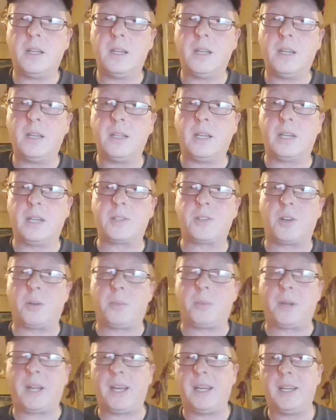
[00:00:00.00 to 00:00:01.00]
Yeah, sorry
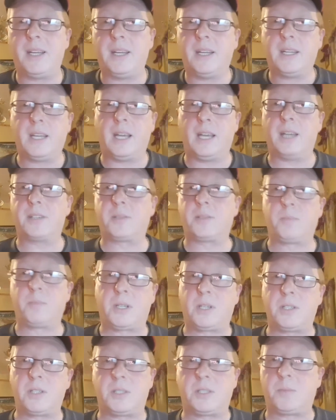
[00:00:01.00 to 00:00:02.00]
about that. Yes,
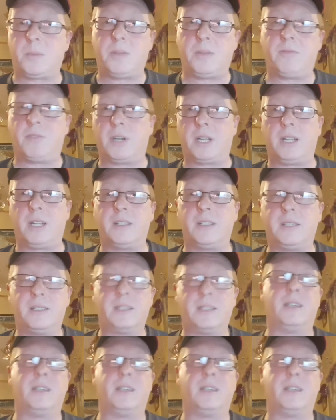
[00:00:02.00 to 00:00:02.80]
because it's been ringing.